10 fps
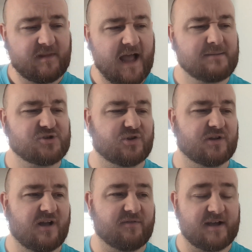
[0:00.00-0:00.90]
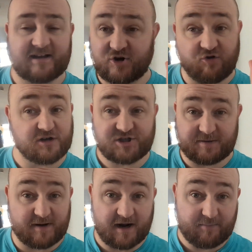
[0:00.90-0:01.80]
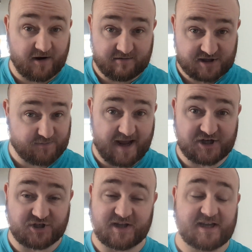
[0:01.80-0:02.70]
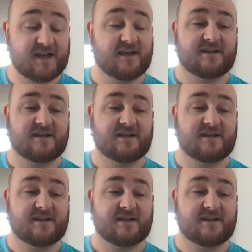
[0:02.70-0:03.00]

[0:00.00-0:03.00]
Absolutely love it. Crunchy peanut butter especially.